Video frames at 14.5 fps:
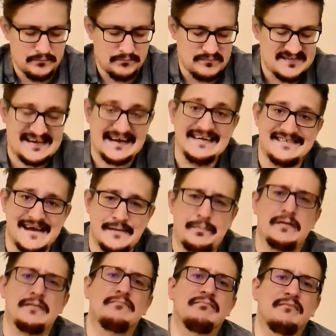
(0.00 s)
Second sip
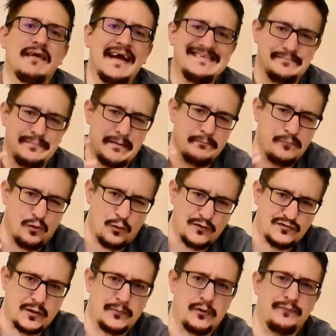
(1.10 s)
is a bit more
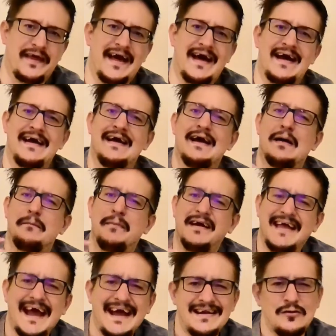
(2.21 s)
tropical there, but
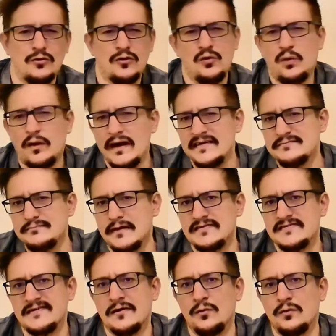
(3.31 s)
again not quite as much
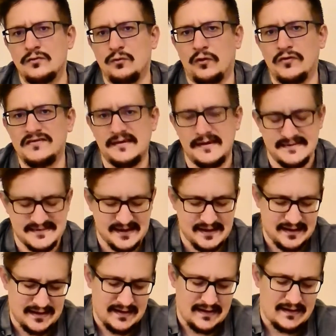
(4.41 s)
as I would have wanted,
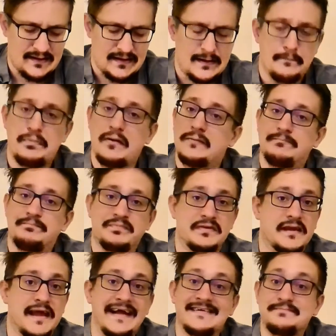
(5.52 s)
but
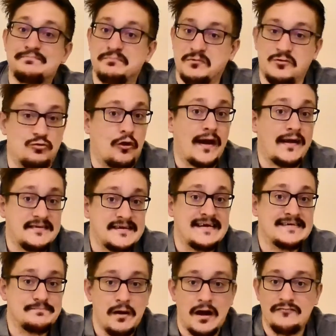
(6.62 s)
it's great,
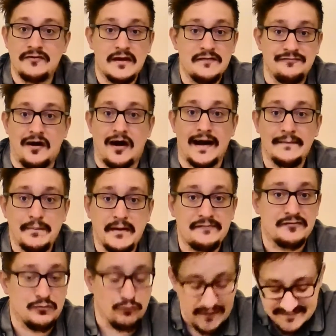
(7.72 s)
it's perfectly fine,
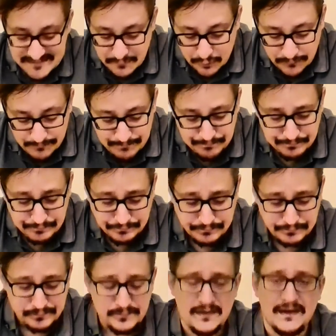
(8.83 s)
perfectly reasonable,
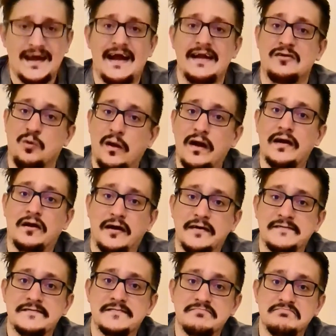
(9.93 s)
and quite a
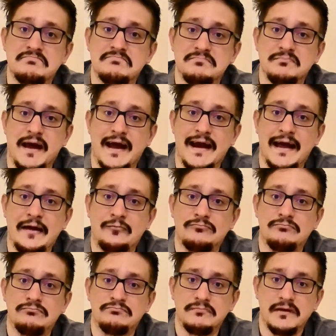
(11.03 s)
nice pale ale.
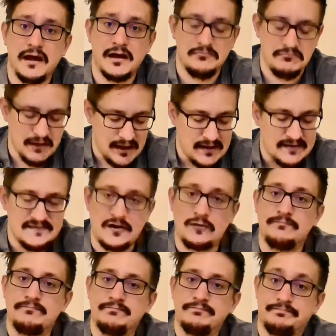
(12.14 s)
Yeah,
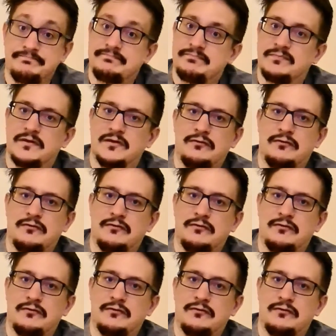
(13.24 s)
so the